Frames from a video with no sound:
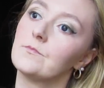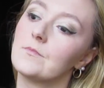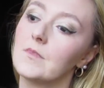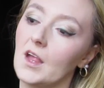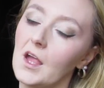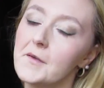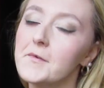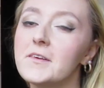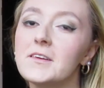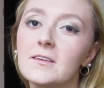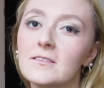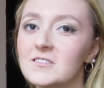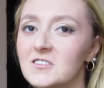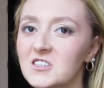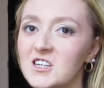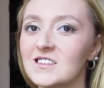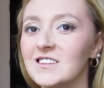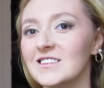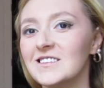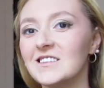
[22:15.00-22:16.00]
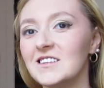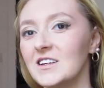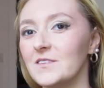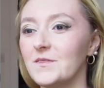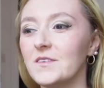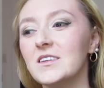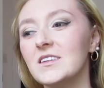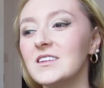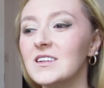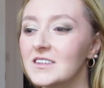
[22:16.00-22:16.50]
If you don't shake this enough,
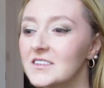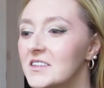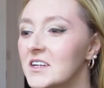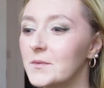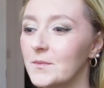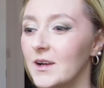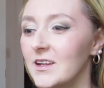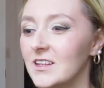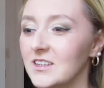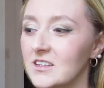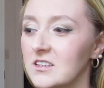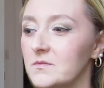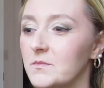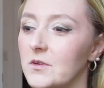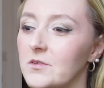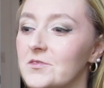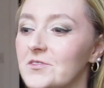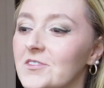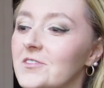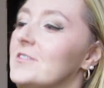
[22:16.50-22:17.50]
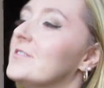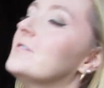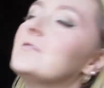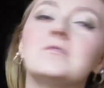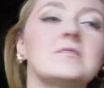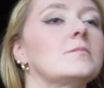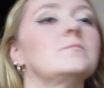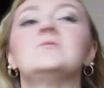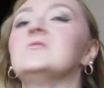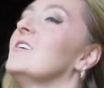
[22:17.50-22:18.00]
it doesn't come out like it's supposed to,
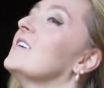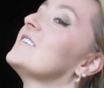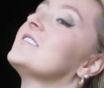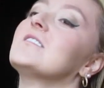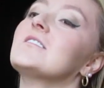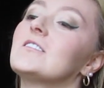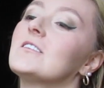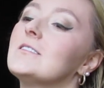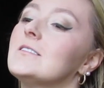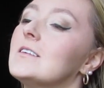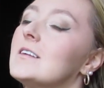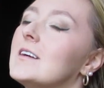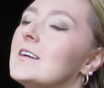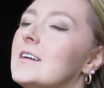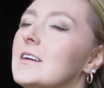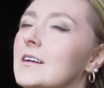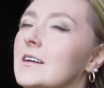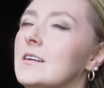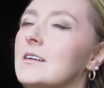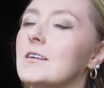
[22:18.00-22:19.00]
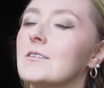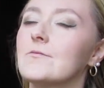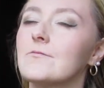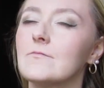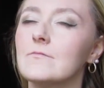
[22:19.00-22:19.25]
so I'm shaking it good today.